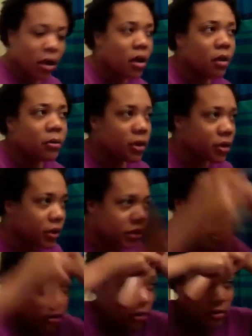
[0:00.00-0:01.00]
But
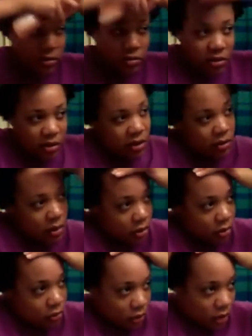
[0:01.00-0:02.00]
this twist out didn't
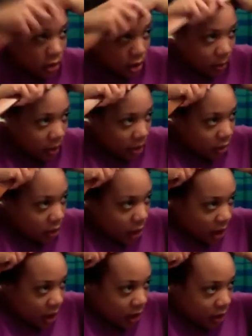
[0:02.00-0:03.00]
really come out
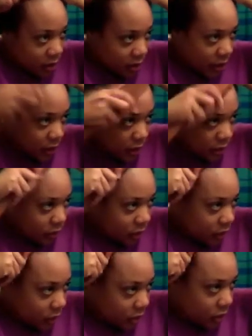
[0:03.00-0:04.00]
how I exactly
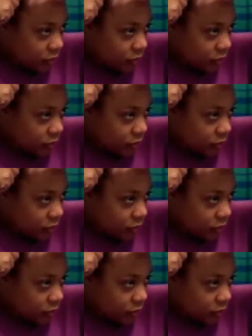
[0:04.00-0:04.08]
wanted it.